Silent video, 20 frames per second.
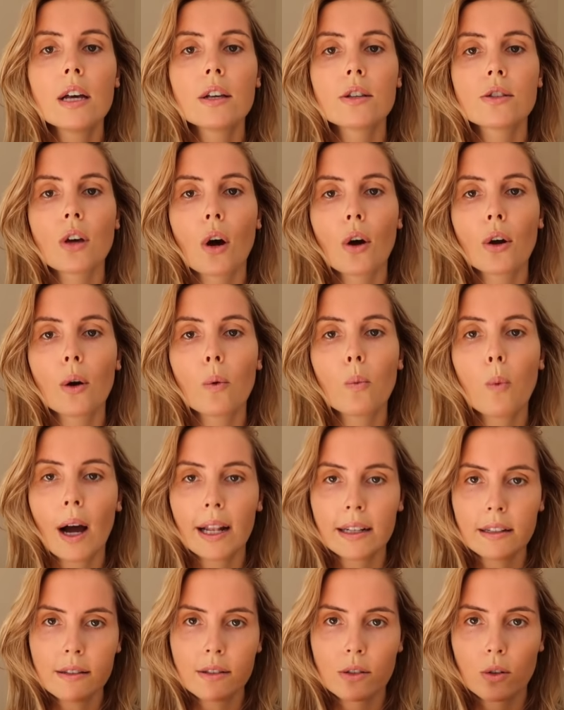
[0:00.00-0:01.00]
So,
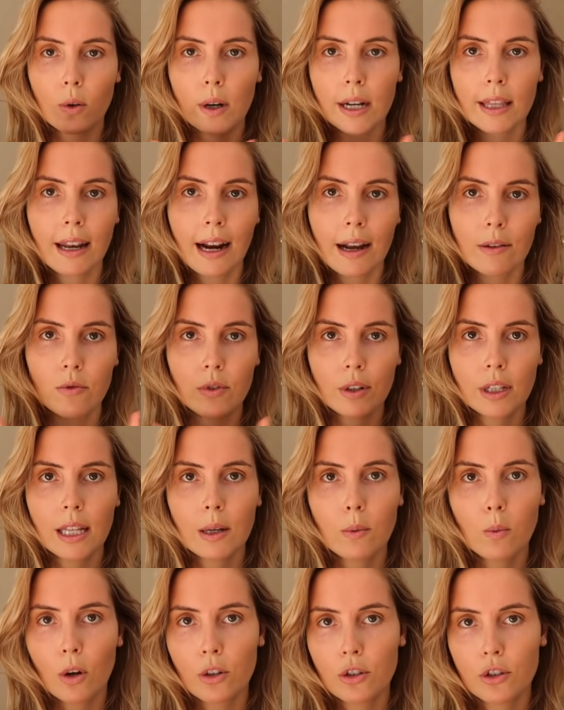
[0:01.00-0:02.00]
one story that I
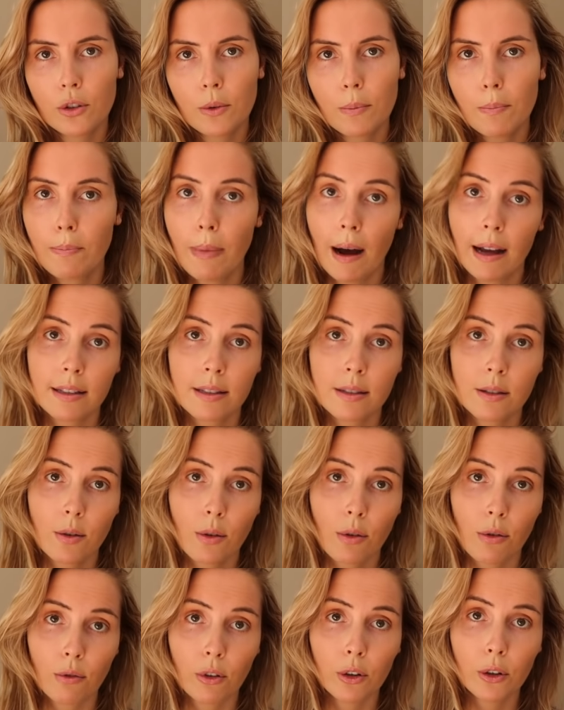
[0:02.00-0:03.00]
really want to bust
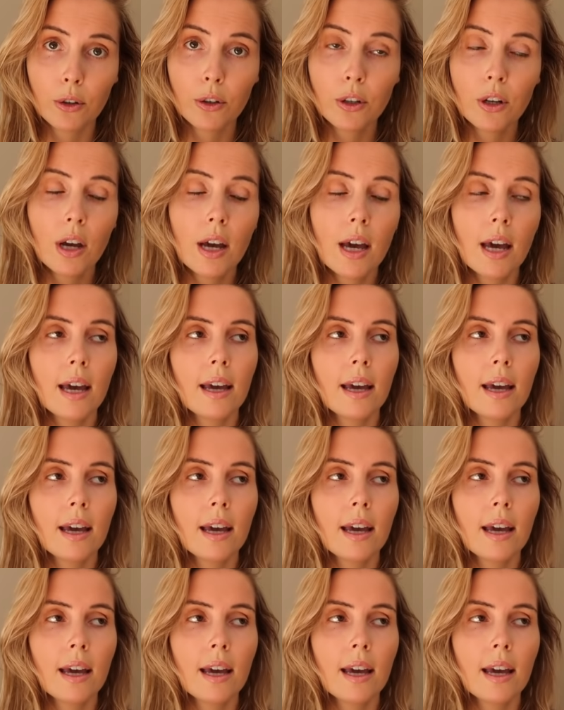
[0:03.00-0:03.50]
through